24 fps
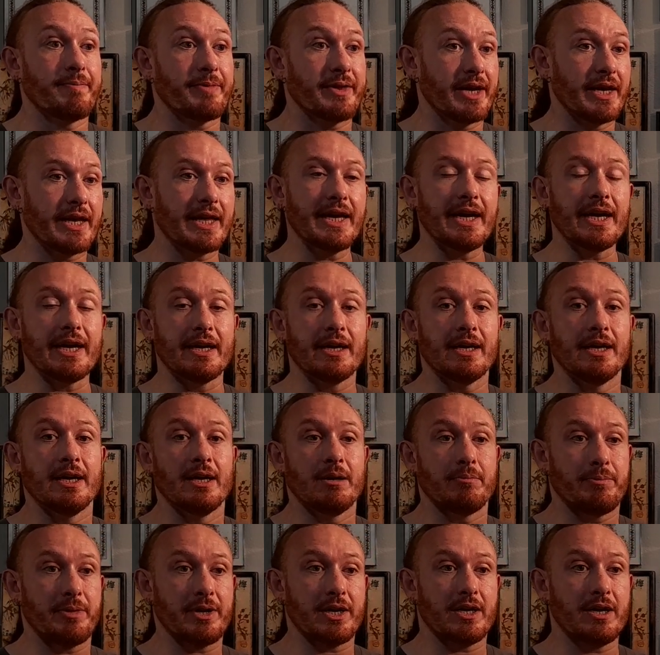And again,
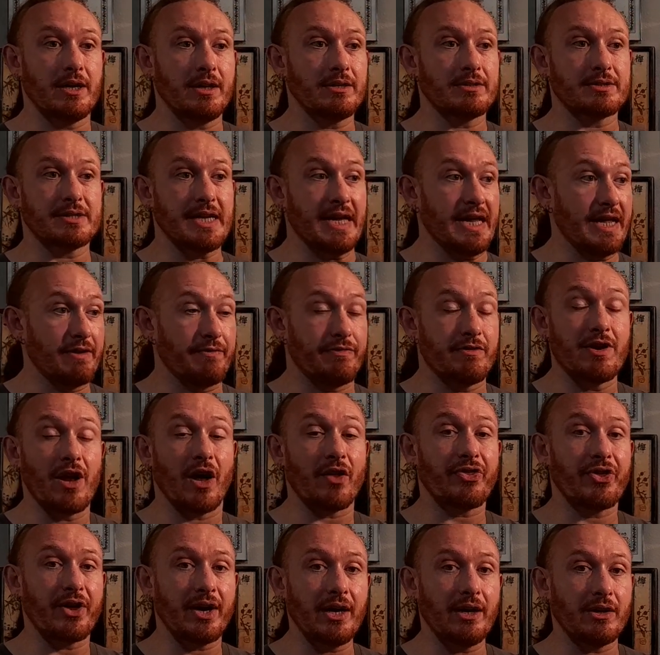because if
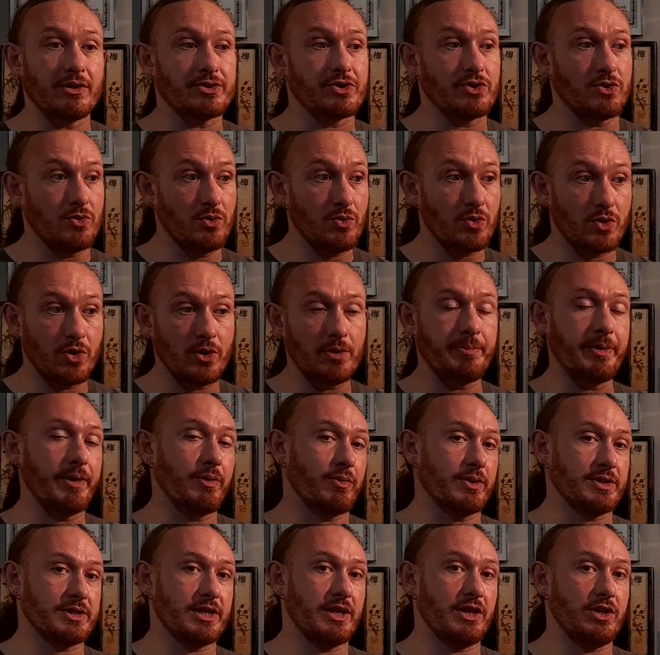nothing else, you could be
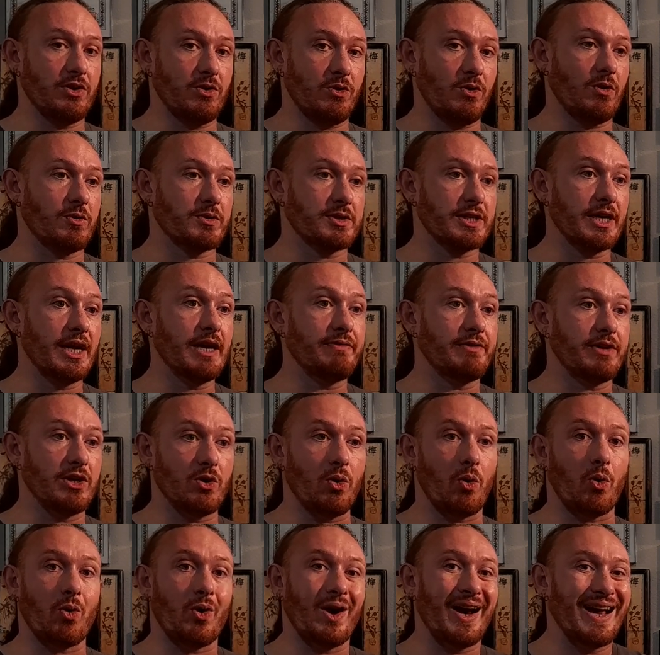risking your own
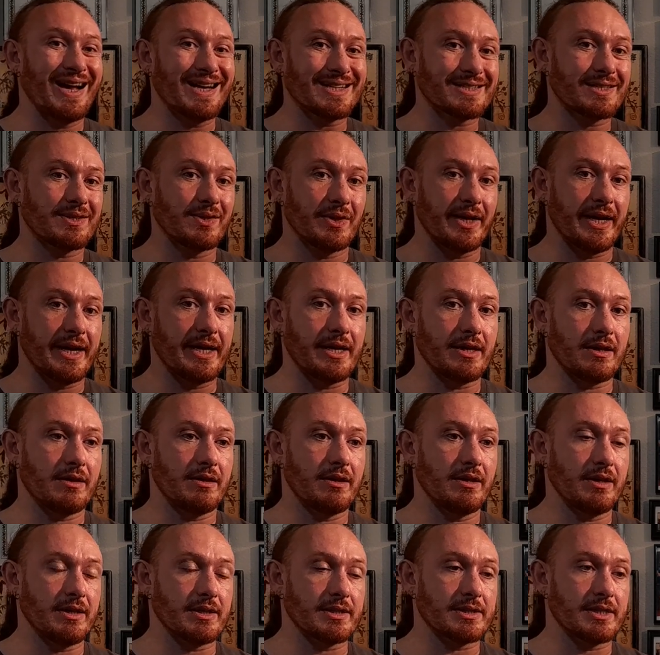safety or escalating
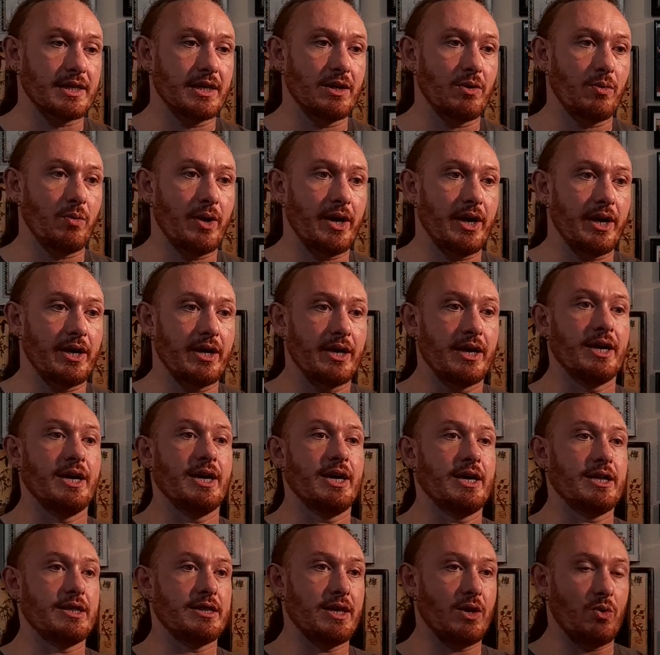things in a way
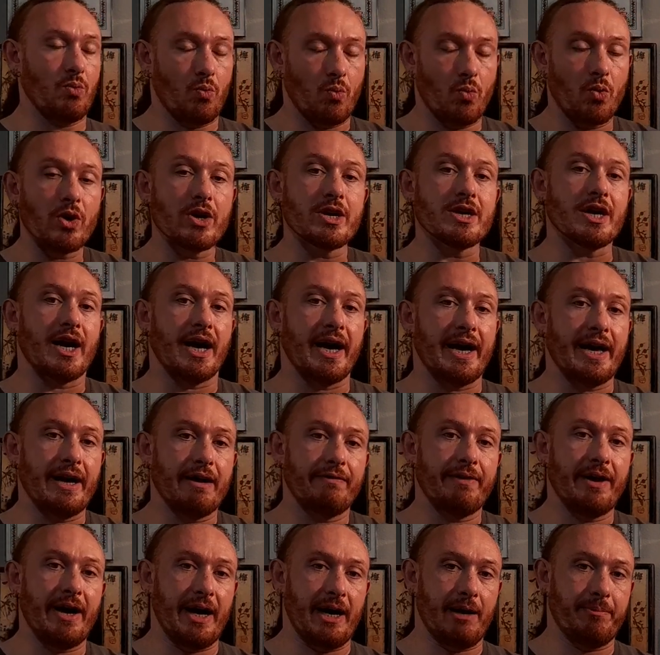that would not
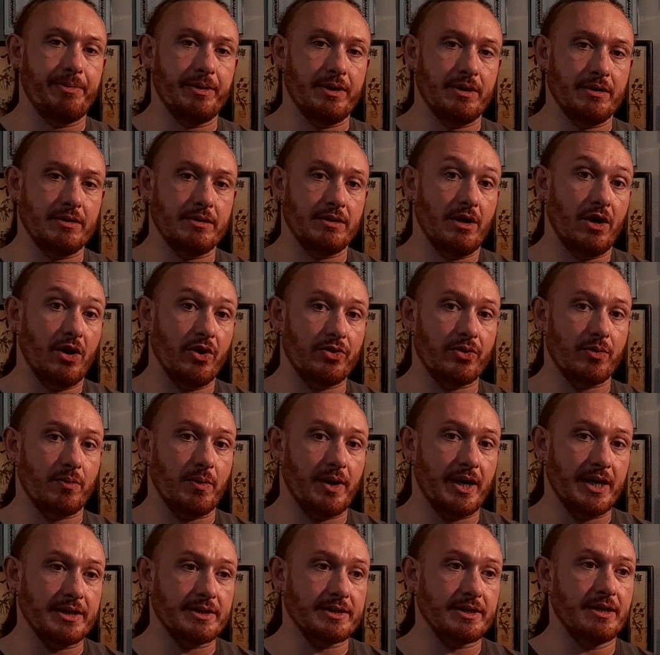have happened
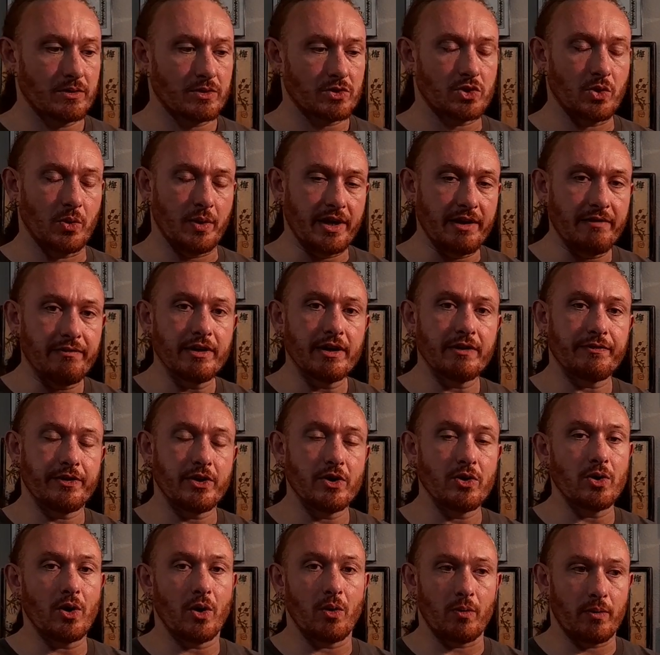otherwise. So even if
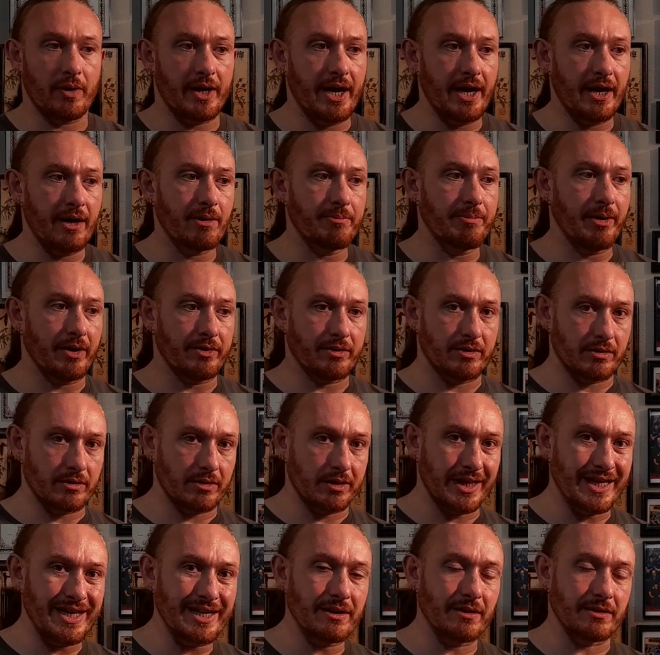you don't care about the
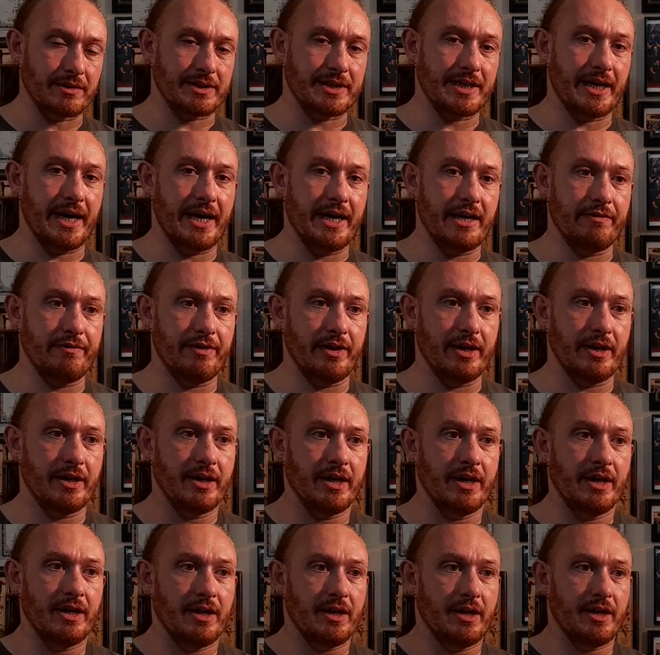legal side of it,
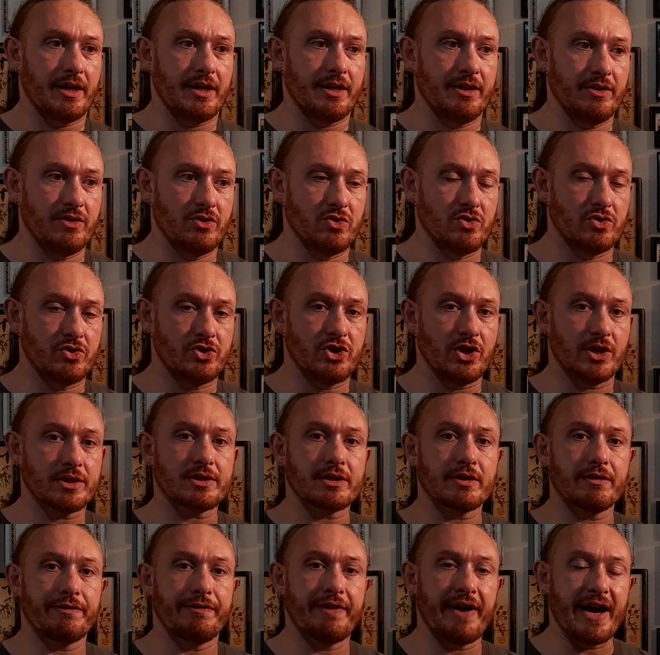
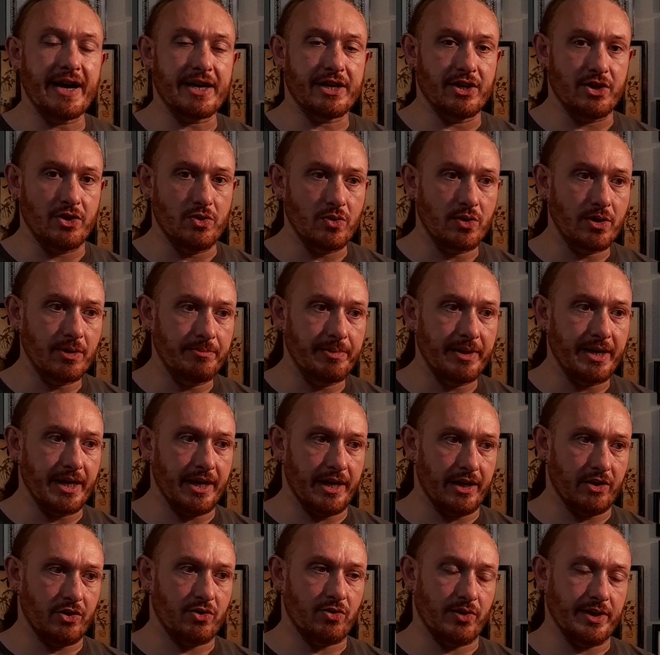just the fact that you could be
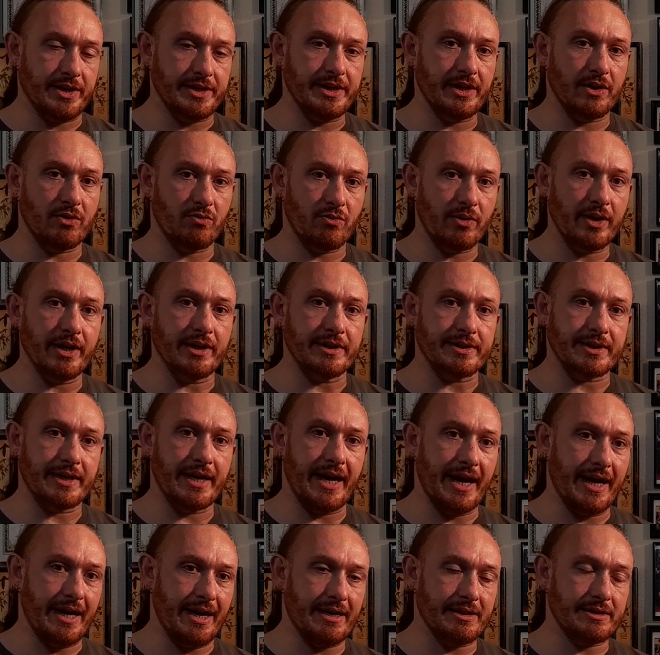increasing risk
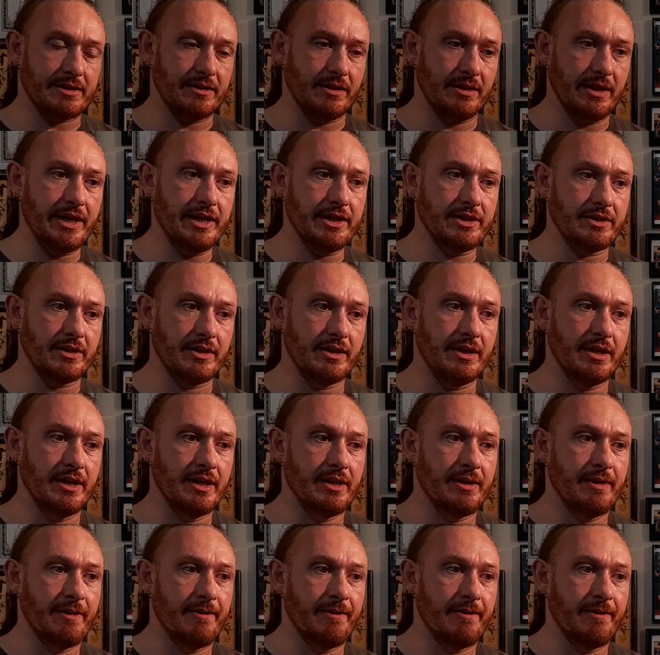and escalation